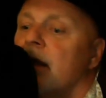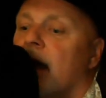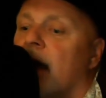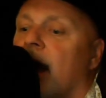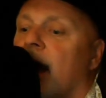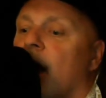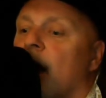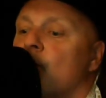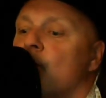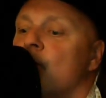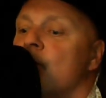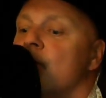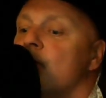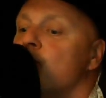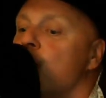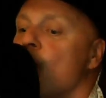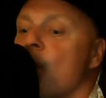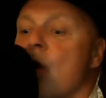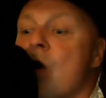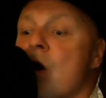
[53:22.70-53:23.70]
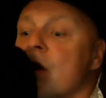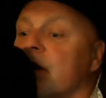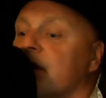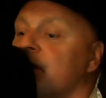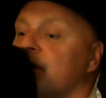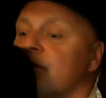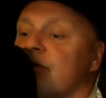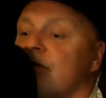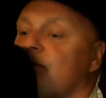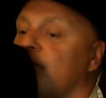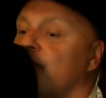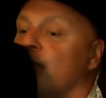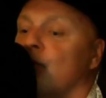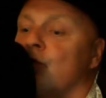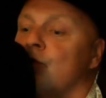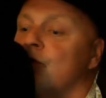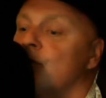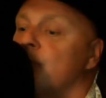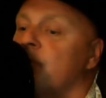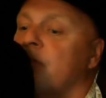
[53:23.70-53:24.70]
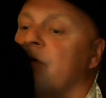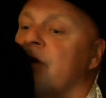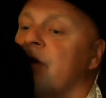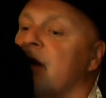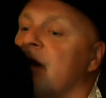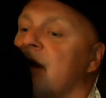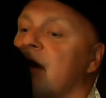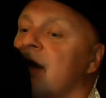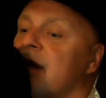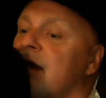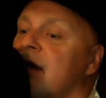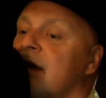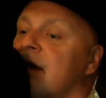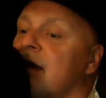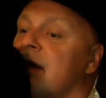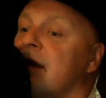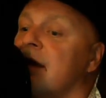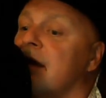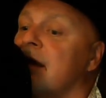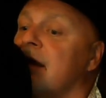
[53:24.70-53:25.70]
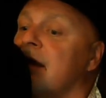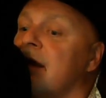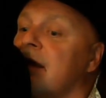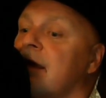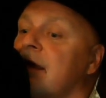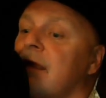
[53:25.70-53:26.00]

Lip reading: I would walk you through the pain.